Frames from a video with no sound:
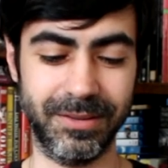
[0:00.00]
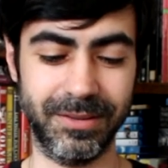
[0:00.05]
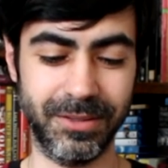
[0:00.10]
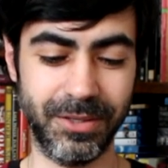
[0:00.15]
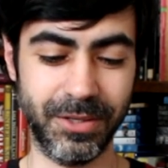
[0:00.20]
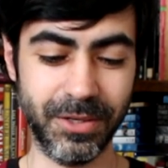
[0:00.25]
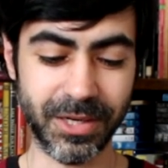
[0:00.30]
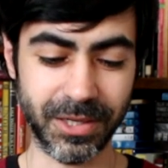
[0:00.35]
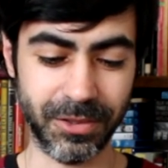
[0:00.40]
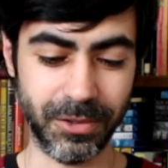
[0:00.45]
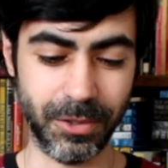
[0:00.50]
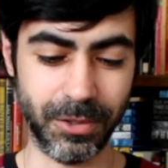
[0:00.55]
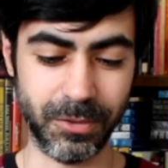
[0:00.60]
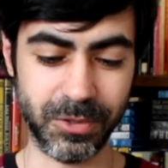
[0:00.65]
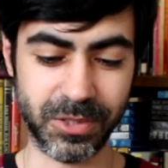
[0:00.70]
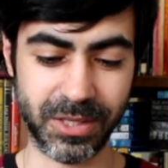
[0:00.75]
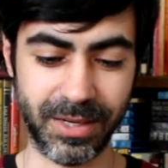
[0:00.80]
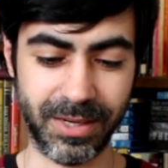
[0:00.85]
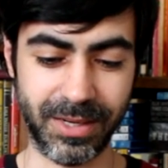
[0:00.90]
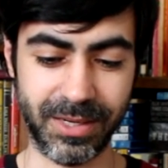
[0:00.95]
look at
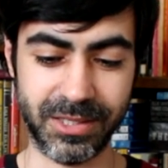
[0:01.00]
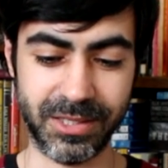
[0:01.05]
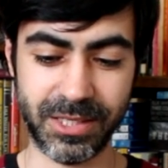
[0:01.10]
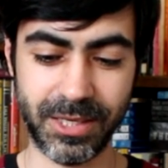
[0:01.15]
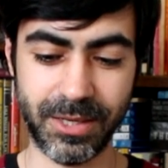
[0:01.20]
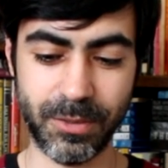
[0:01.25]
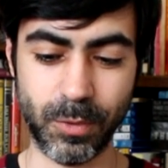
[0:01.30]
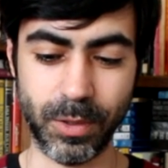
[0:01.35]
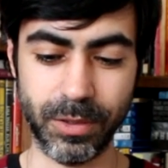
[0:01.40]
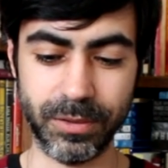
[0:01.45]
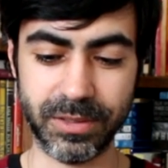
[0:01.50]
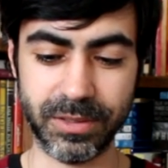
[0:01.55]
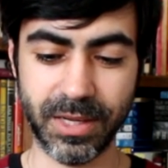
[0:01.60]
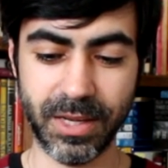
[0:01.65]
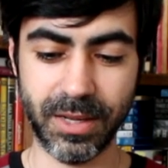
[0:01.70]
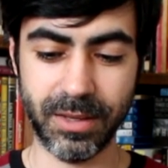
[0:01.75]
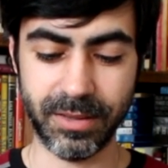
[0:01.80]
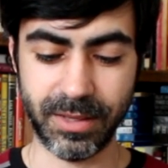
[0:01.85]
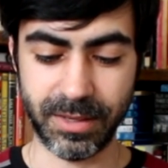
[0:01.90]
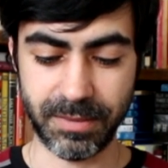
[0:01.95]
those and see what
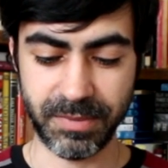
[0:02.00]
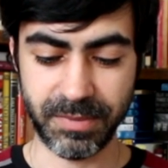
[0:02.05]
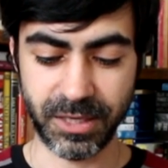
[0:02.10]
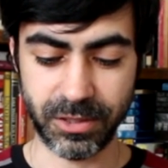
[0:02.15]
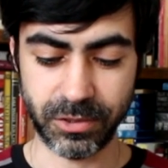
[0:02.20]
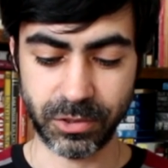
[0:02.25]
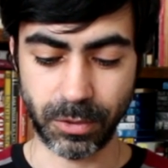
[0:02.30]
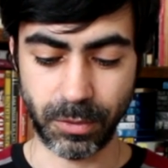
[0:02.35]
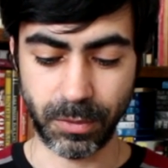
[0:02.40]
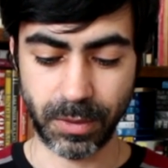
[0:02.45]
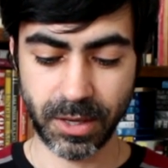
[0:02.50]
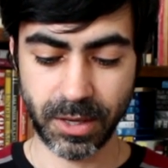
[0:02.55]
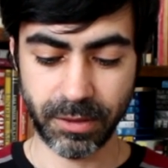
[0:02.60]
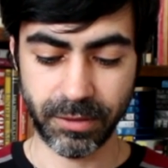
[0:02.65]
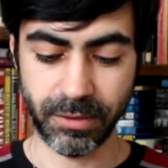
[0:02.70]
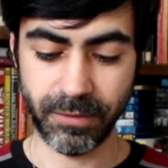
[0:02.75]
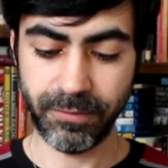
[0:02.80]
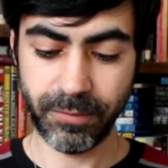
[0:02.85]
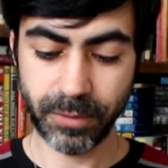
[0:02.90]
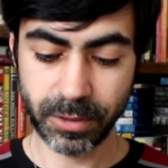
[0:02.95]
they mean. So
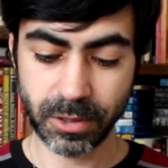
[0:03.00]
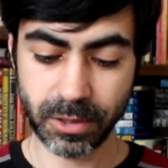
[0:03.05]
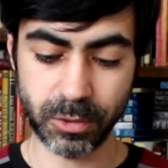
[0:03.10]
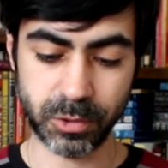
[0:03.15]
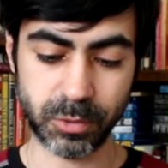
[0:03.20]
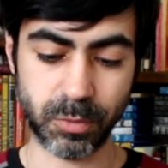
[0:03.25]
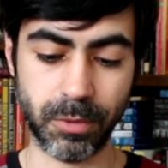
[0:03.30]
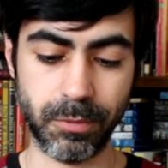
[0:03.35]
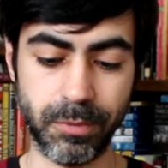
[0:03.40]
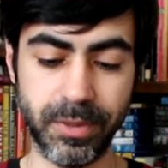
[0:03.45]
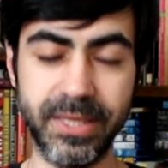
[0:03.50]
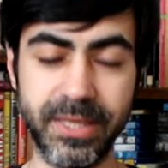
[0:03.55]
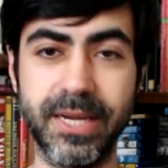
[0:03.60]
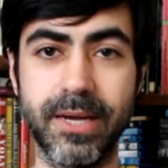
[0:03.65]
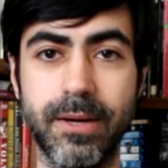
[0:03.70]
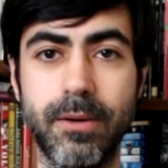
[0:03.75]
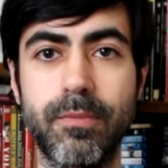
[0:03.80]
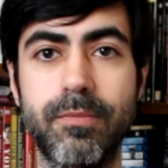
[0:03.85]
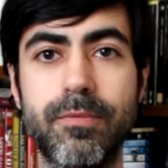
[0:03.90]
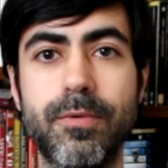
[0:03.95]
the footnotes were really
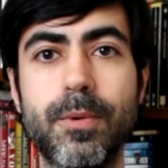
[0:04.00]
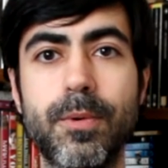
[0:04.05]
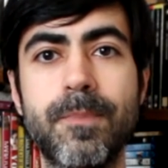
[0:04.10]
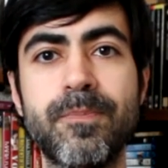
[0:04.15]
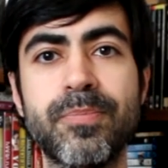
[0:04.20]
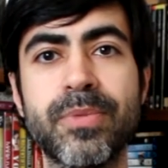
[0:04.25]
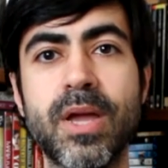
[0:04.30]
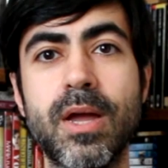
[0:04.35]
helpful.